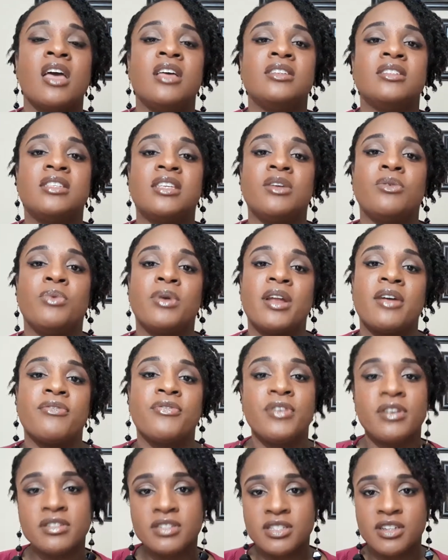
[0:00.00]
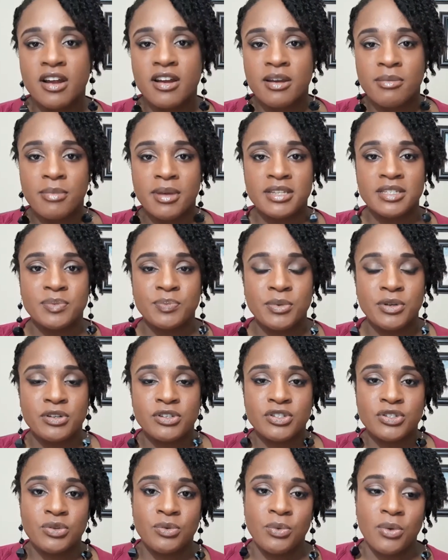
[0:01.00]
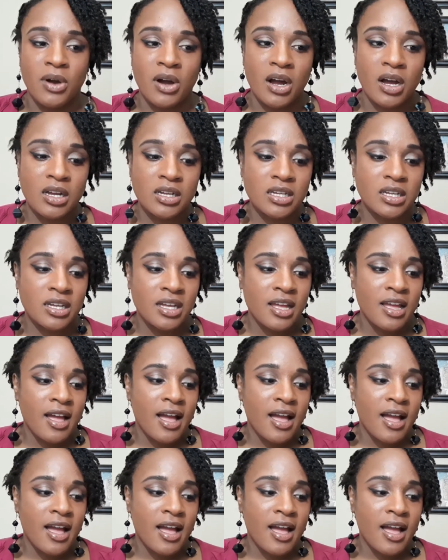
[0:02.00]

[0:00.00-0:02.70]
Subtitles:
see, when I first started my spiritual walk,